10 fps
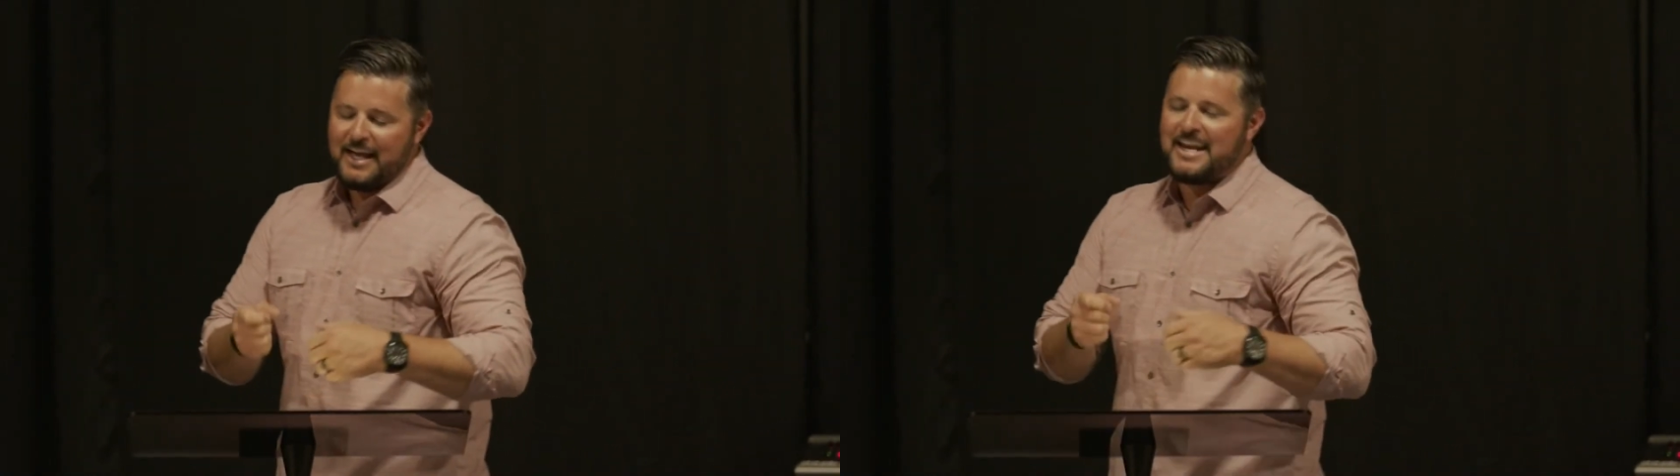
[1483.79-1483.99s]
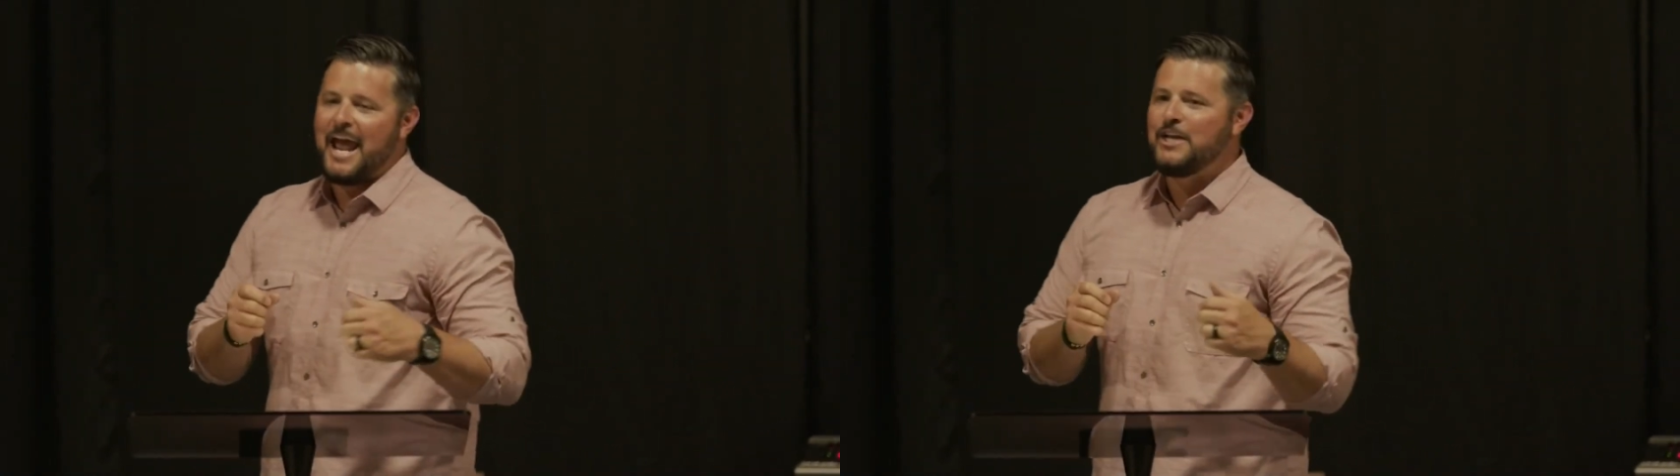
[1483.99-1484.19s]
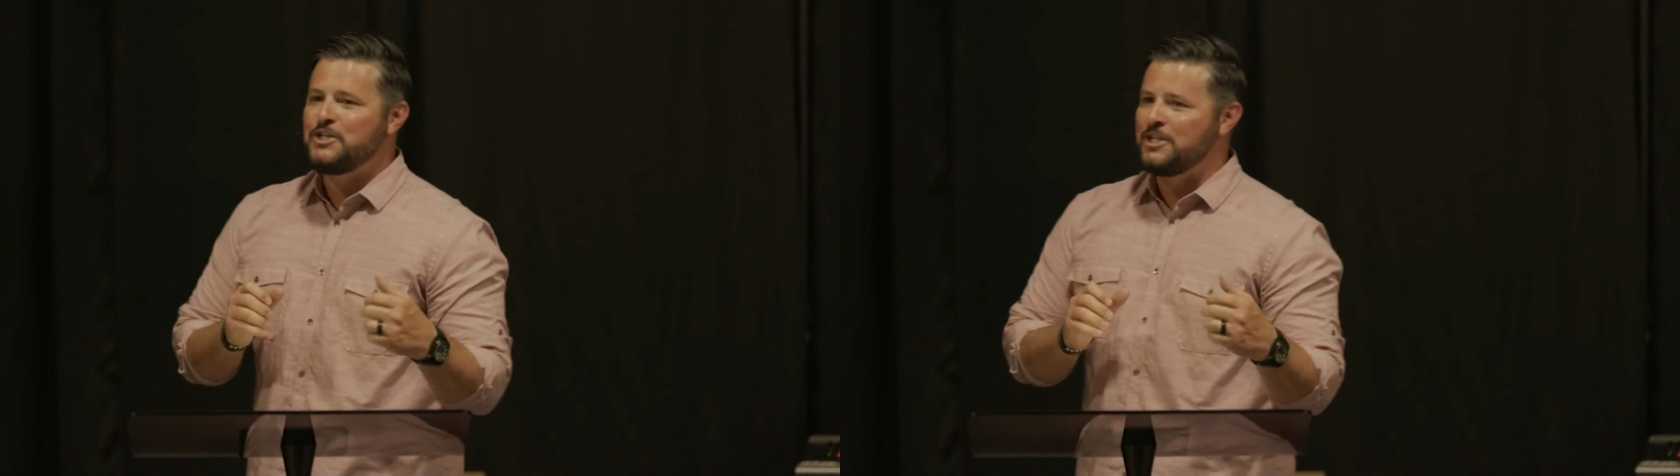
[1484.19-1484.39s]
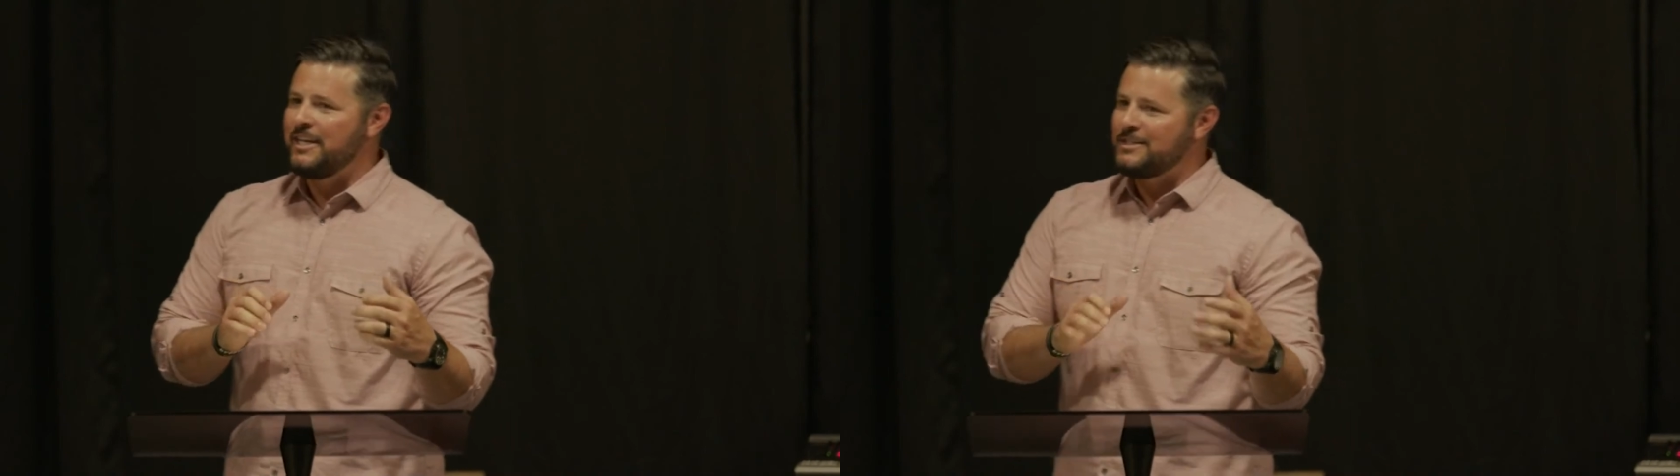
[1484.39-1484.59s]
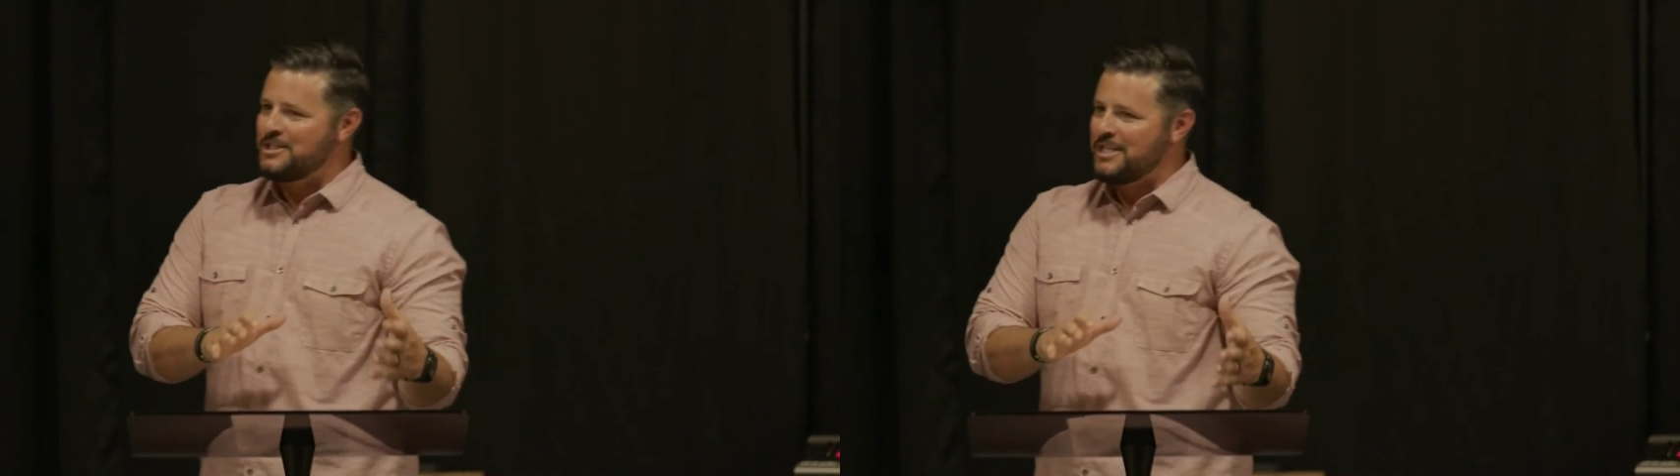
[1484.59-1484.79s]
an
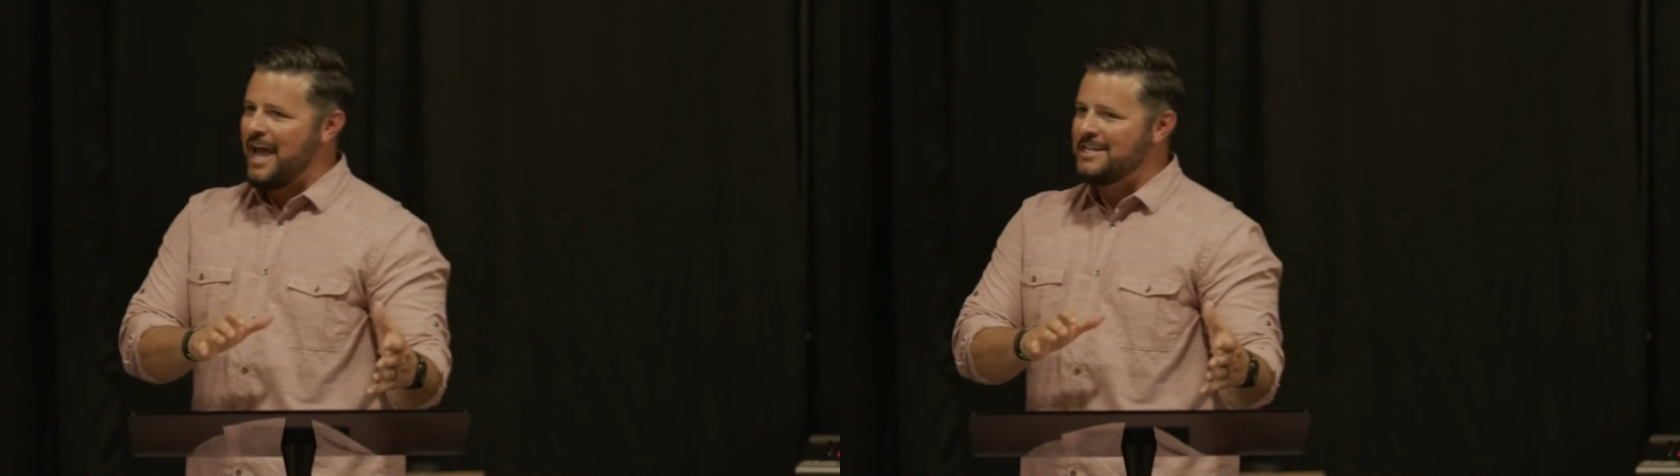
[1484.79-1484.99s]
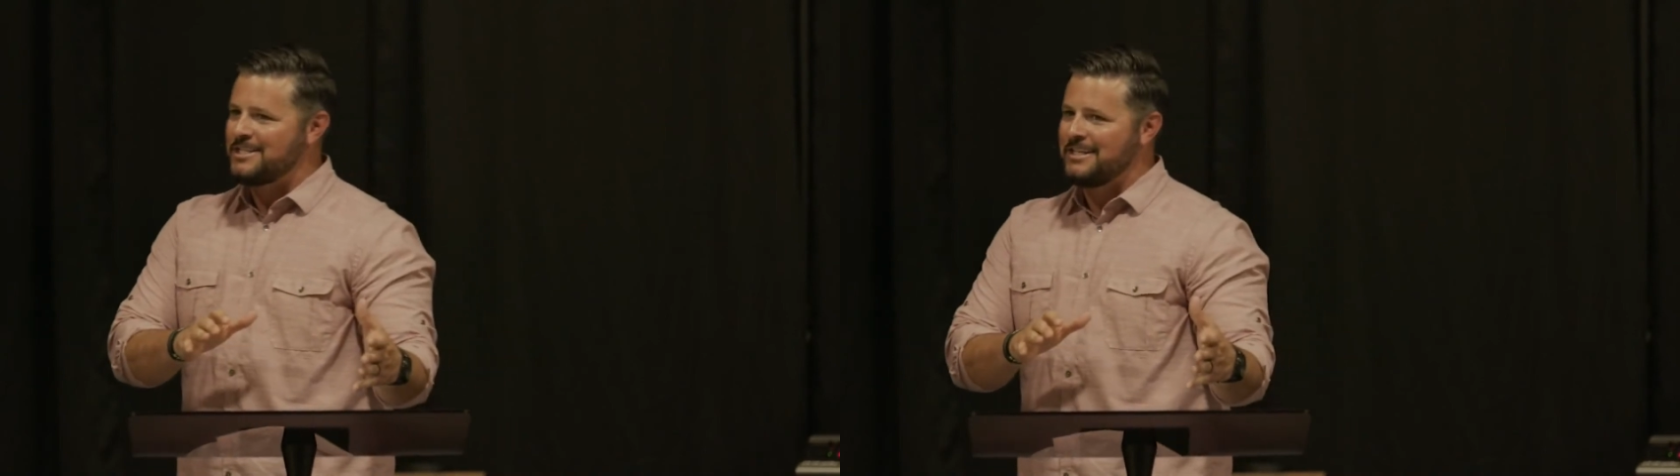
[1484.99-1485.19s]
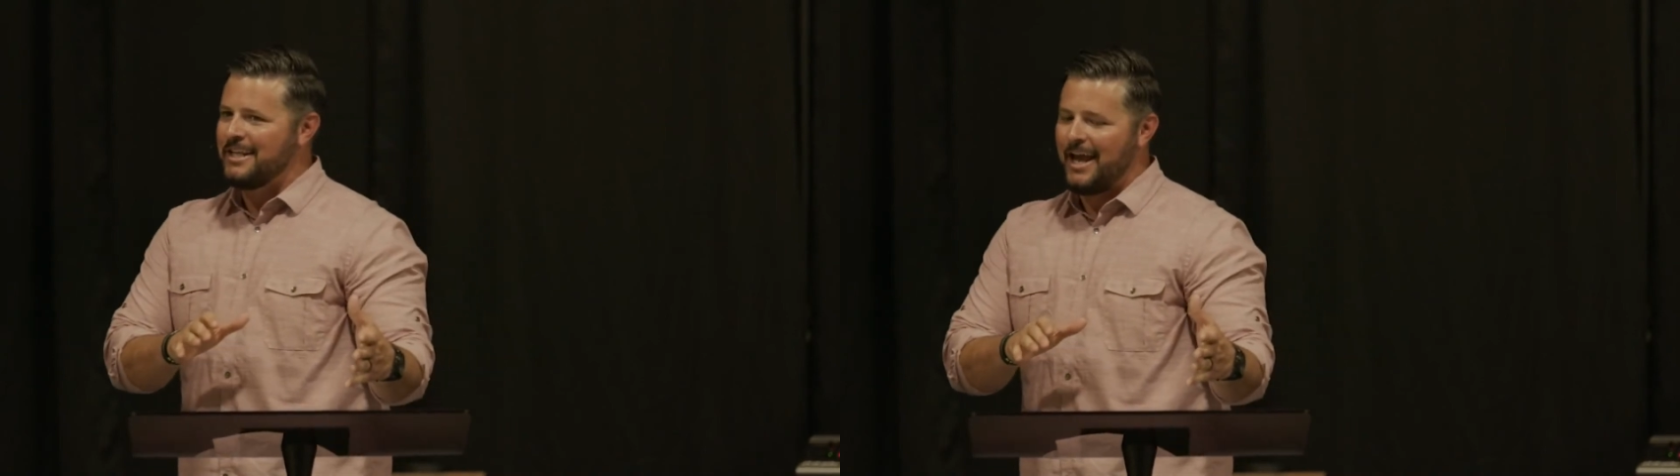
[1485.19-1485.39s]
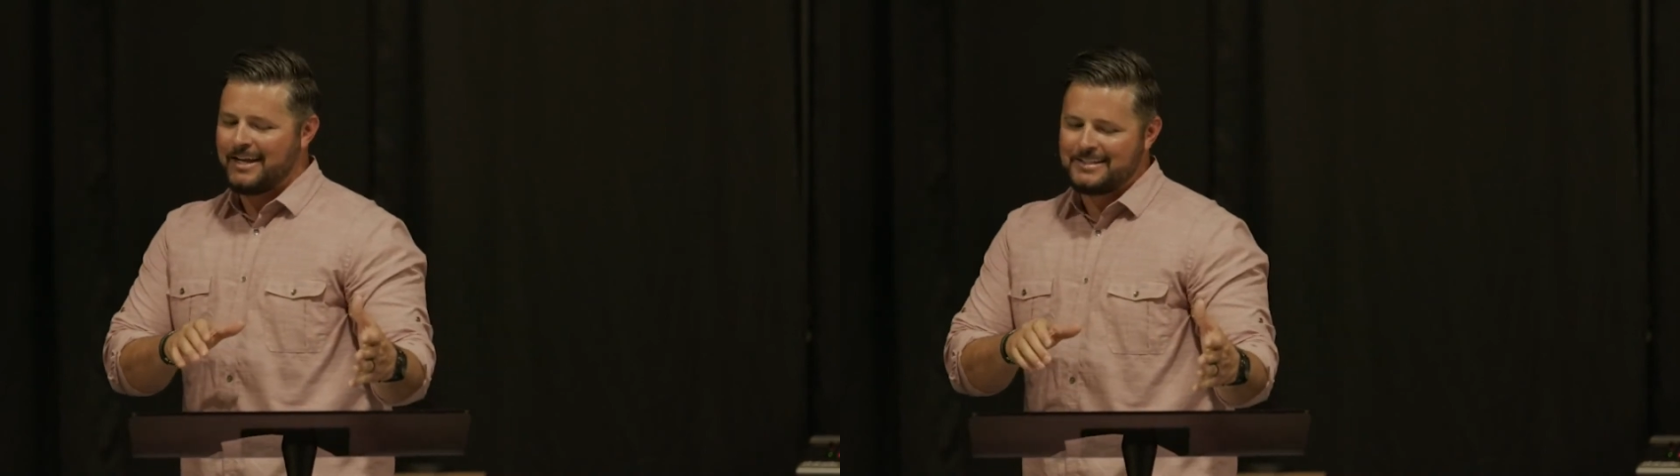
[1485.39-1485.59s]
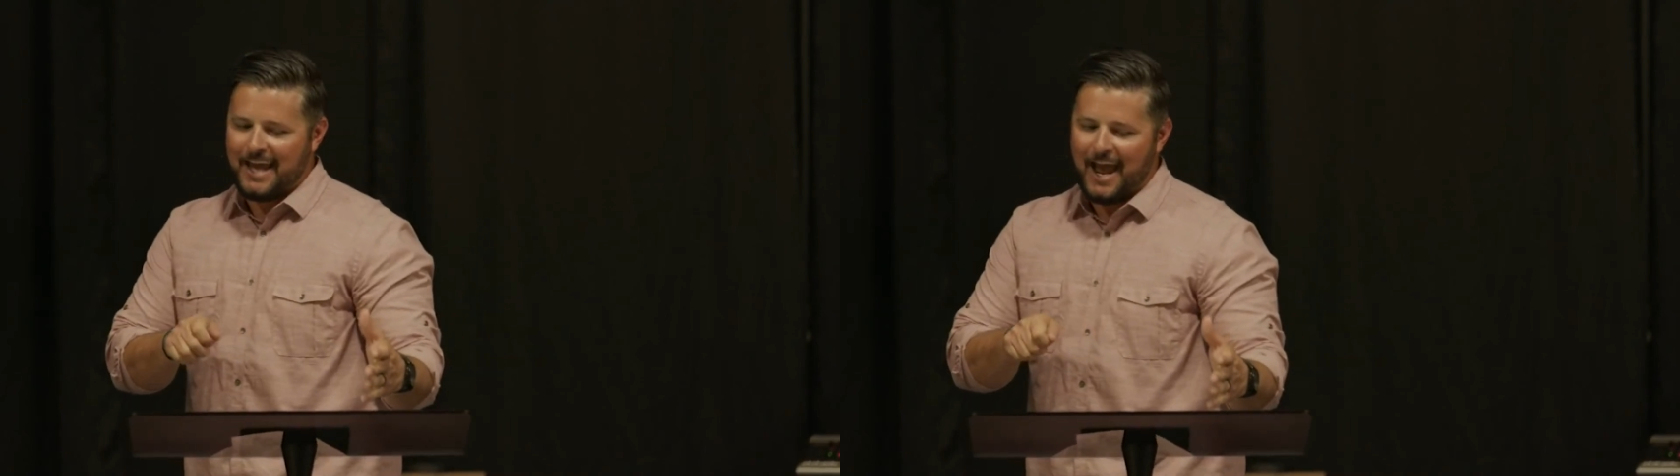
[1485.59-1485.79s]
ancient assassin
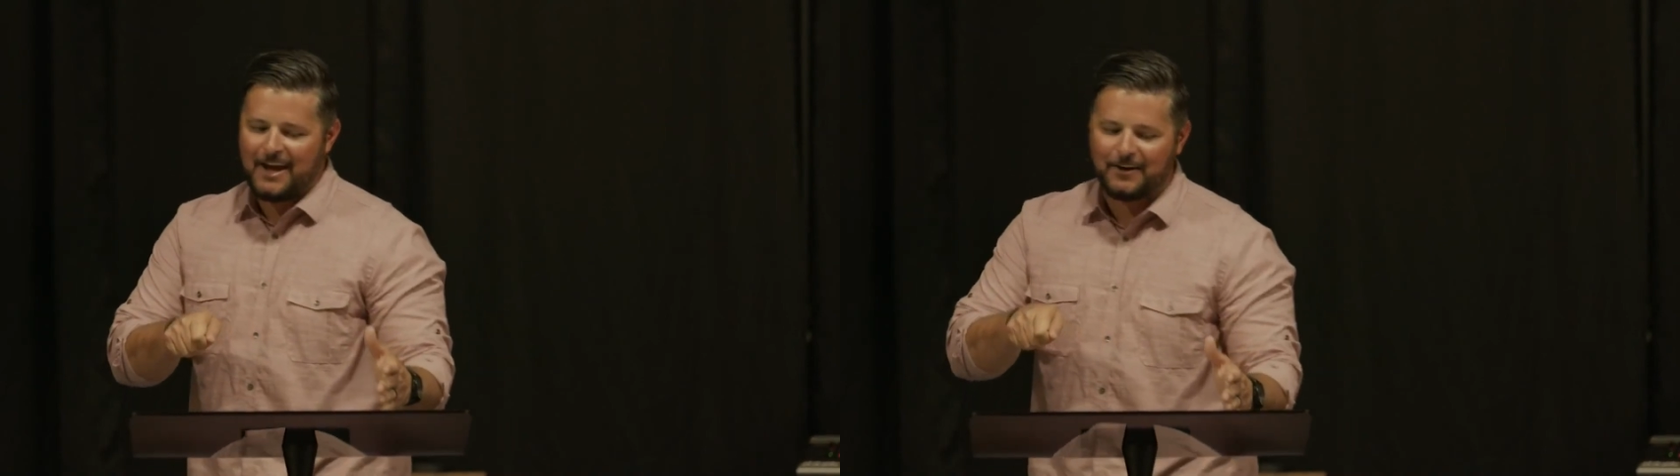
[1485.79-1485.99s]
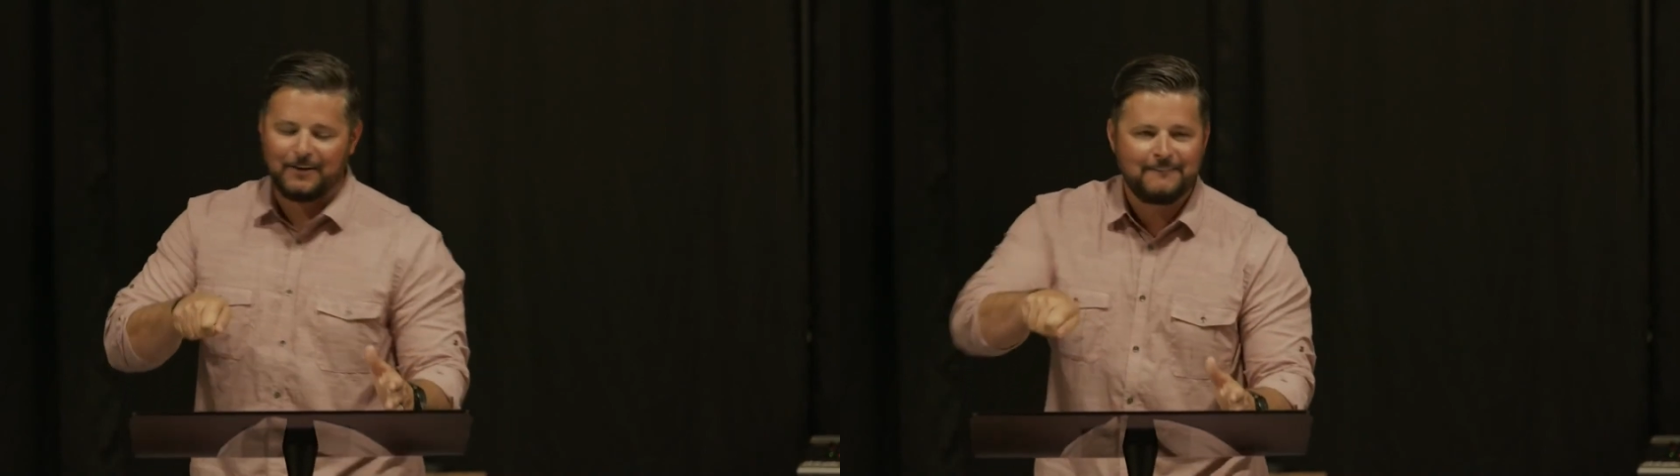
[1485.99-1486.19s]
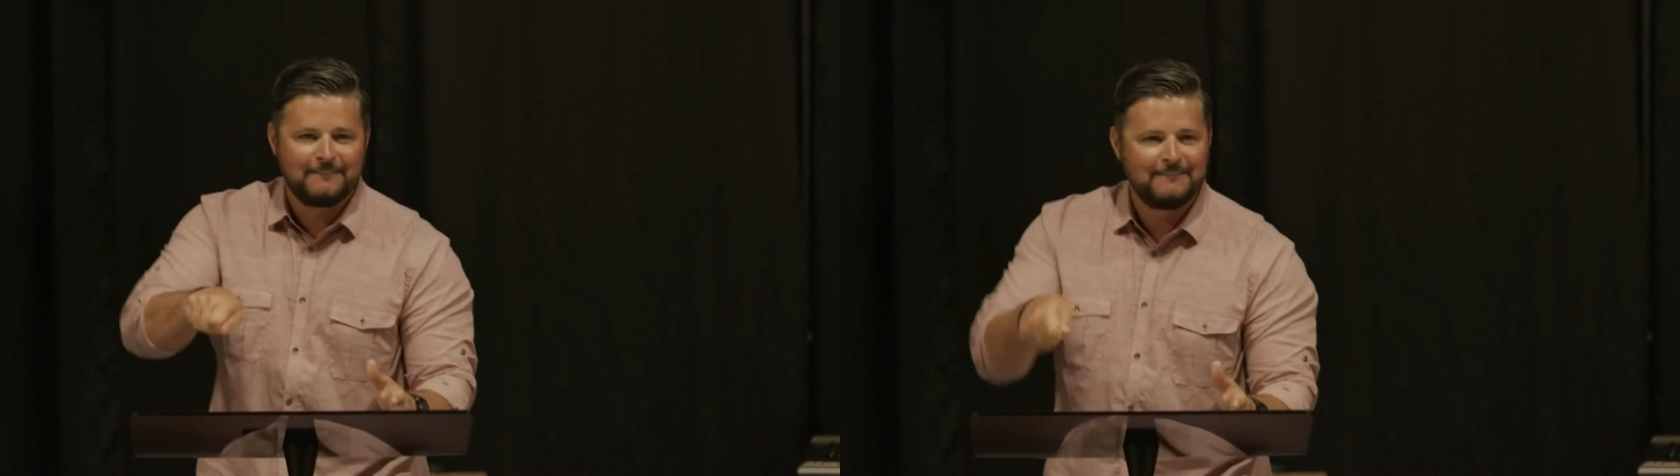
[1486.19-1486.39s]
like dagger,